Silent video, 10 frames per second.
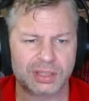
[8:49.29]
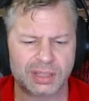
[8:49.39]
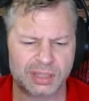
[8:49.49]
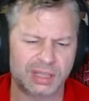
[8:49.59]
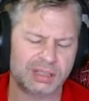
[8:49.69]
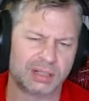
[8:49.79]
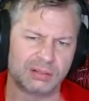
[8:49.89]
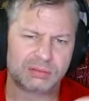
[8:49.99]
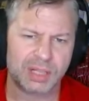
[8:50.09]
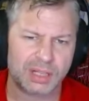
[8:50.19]
And
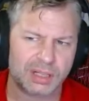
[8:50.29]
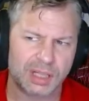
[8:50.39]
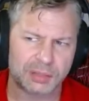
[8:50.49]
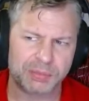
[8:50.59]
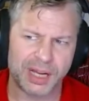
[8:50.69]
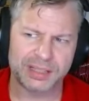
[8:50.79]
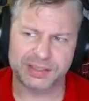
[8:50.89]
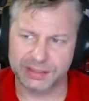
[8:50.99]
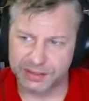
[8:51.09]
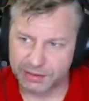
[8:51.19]
yeah, lock
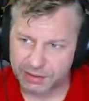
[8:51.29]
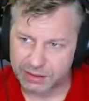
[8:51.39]
boxes.